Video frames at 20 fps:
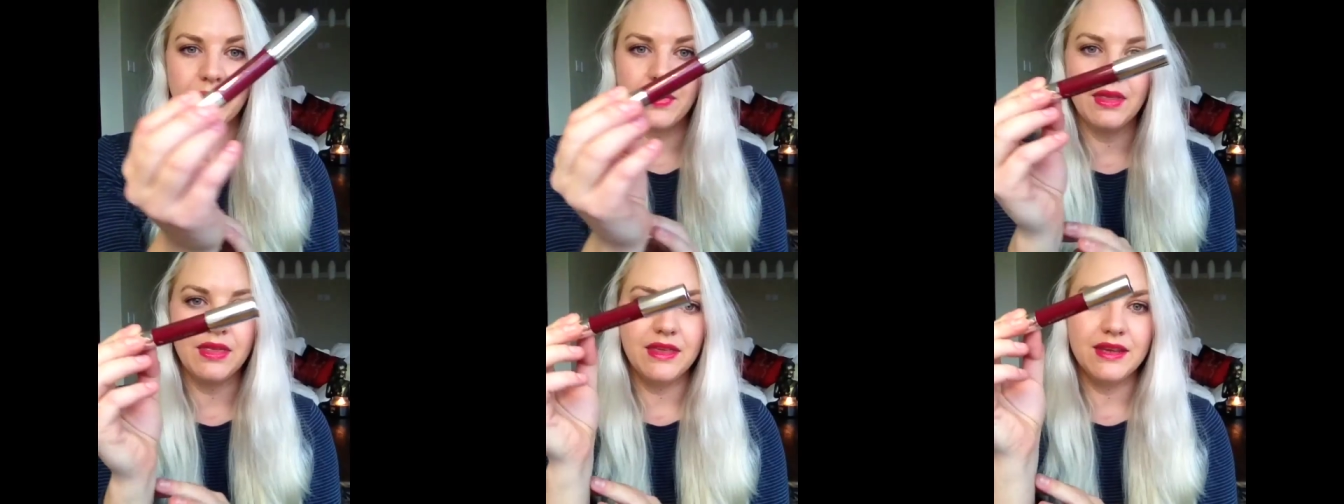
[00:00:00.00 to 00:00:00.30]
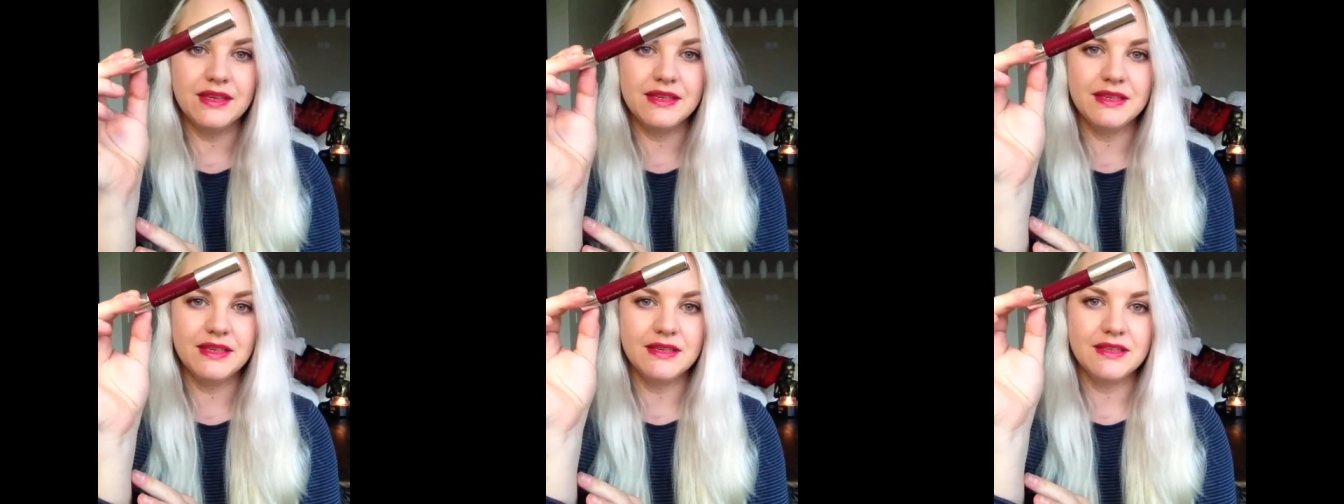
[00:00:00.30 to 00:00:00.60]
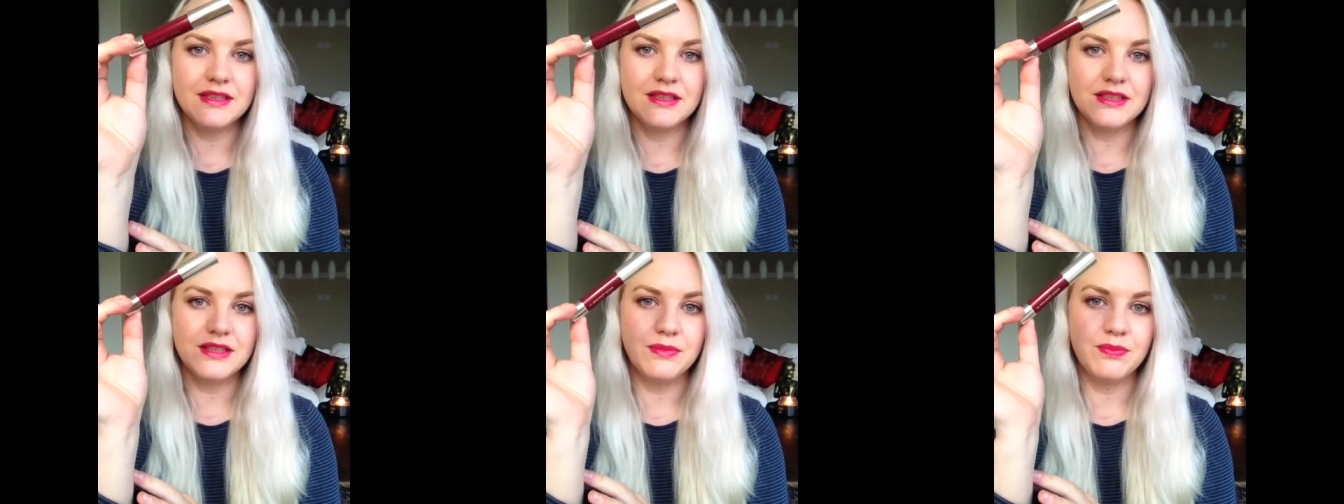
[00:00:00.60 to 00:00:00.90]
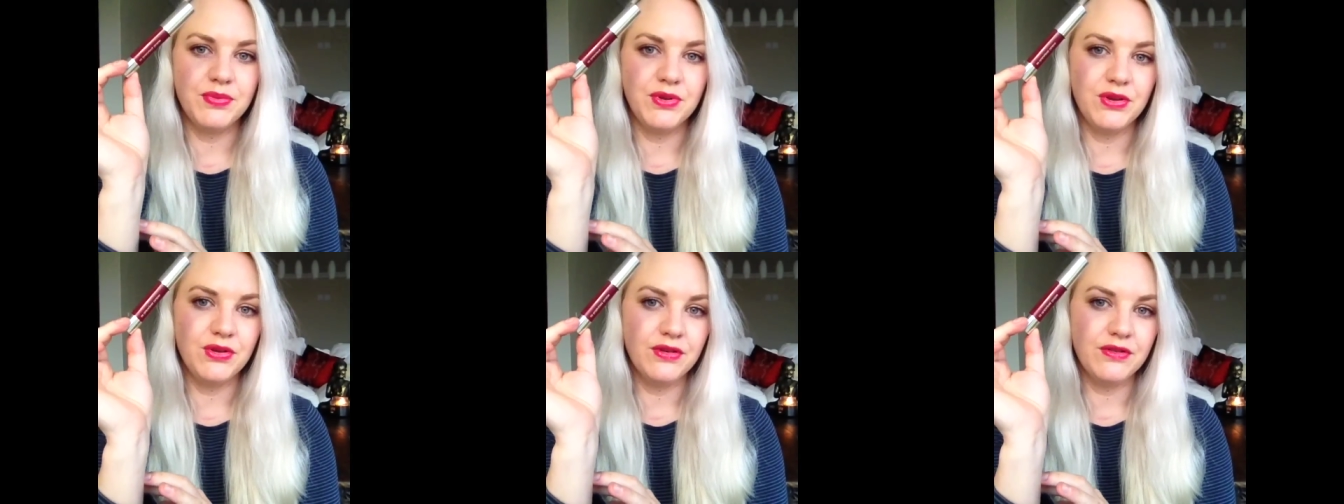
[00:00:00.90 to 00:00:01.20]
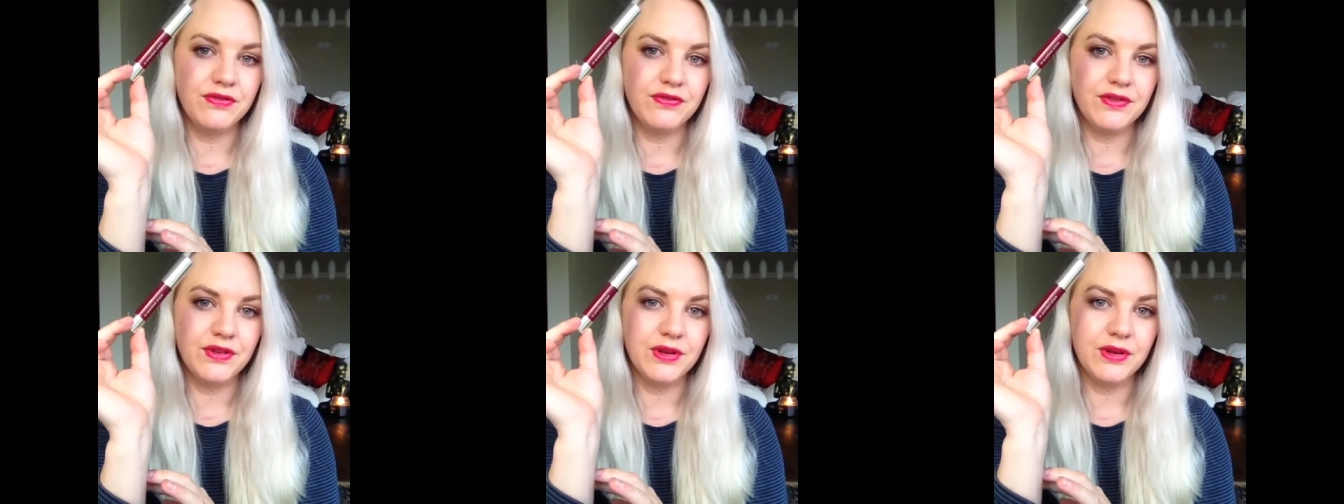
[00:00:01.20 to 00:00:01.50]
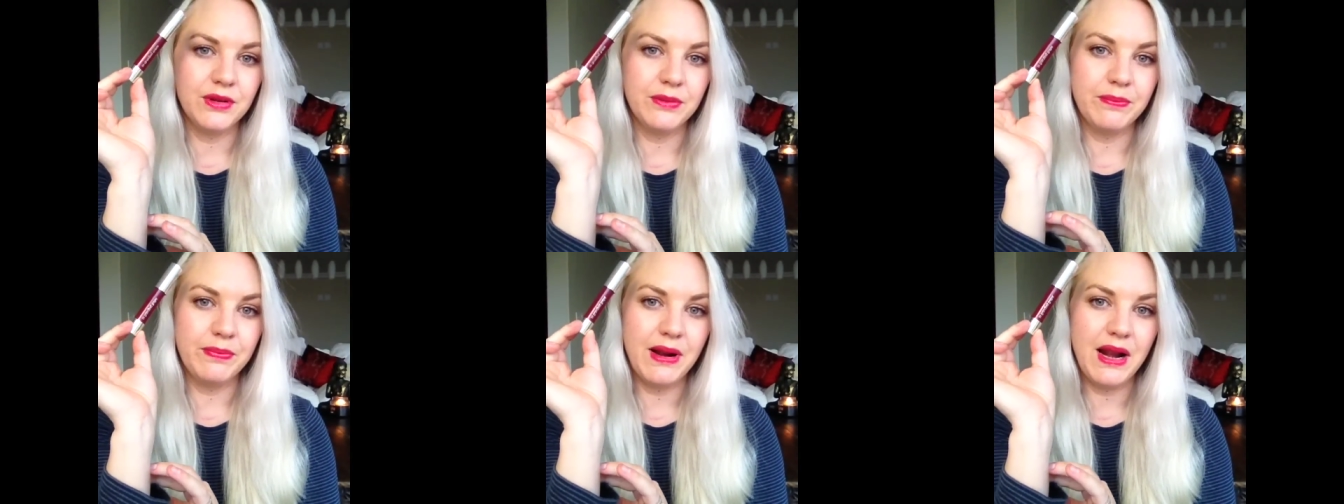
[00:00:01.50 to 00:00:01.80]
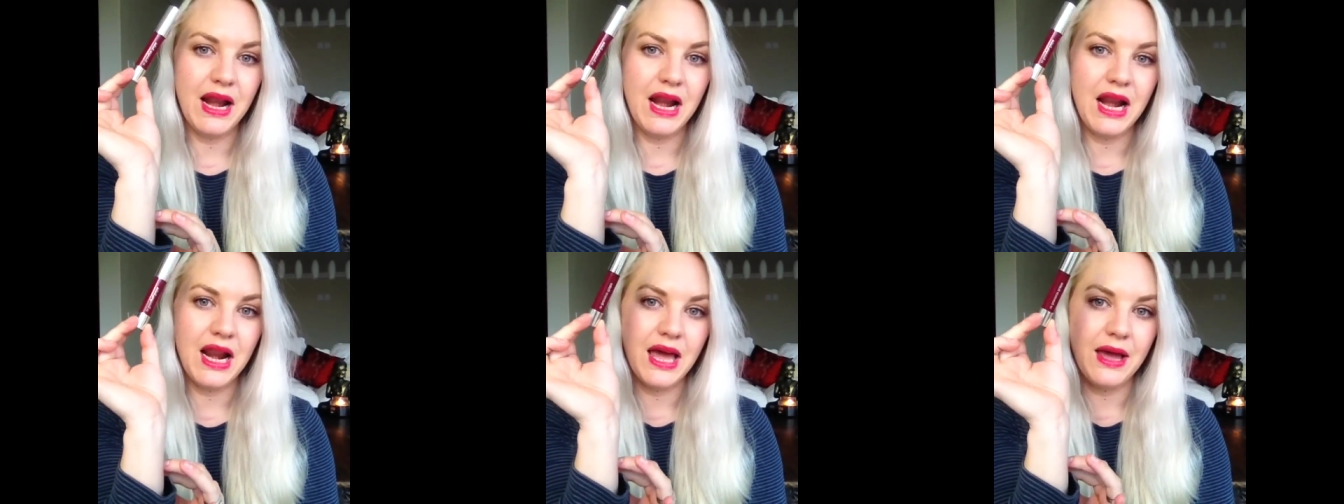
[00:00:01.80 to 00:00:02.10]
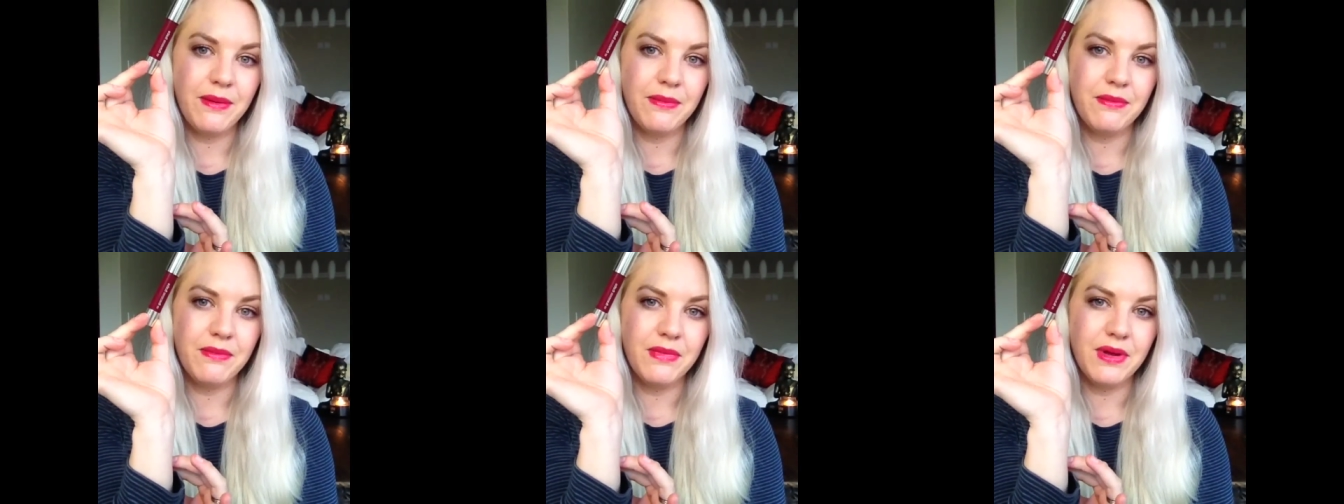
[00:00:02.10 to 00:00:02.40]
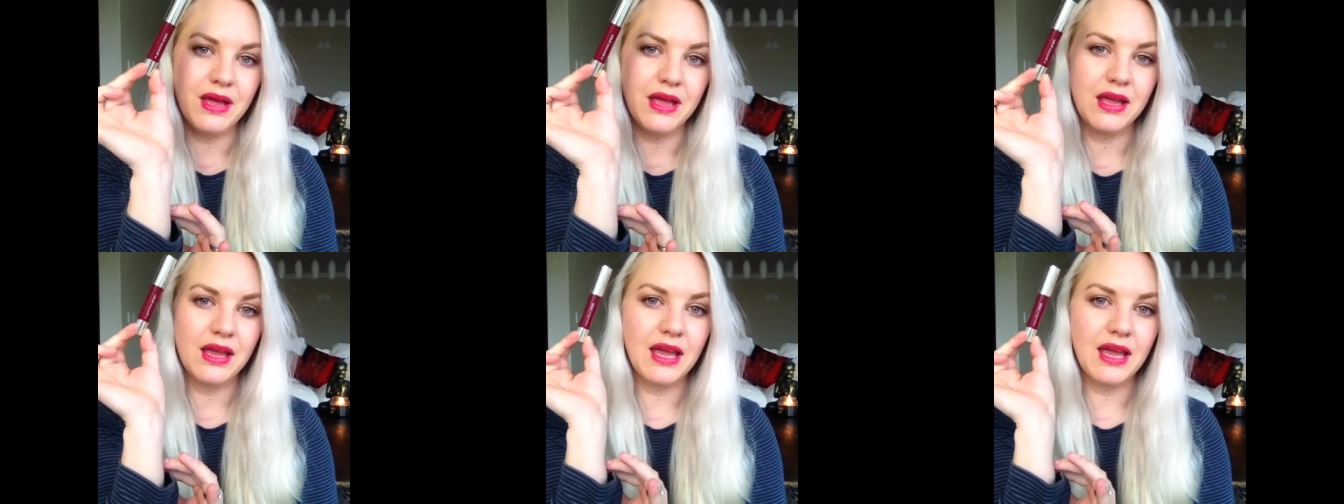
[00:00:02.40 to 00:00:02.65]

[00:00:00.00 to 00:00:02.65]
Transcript: This is just a beautiful plum